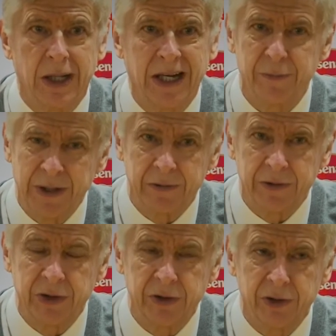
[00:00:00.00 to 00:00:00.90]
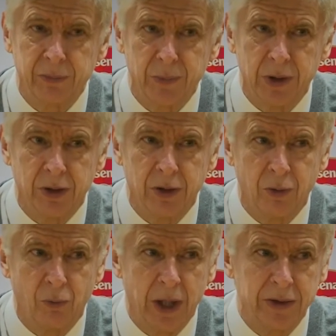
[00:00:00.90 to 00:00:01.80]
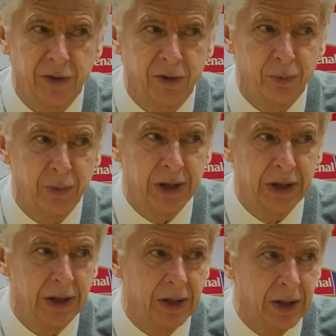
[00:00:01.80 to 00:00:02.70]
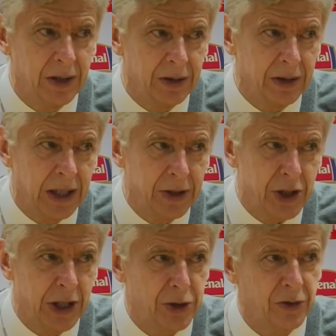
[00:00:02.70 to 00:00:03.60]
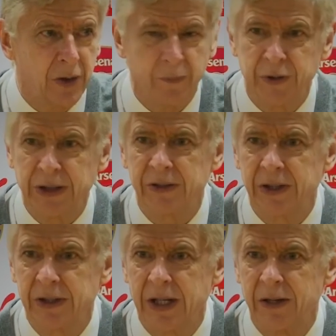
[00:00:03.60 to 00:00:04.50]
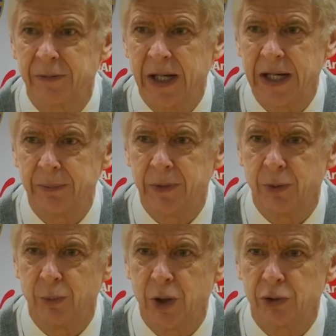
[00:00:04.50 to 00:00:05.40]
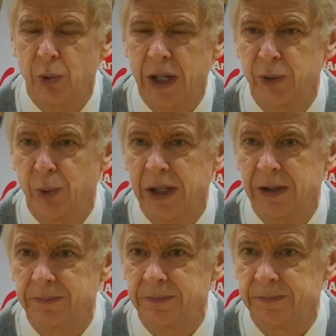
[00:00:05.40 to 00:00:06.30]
I think the system once I changed some things at halftime worked quite well.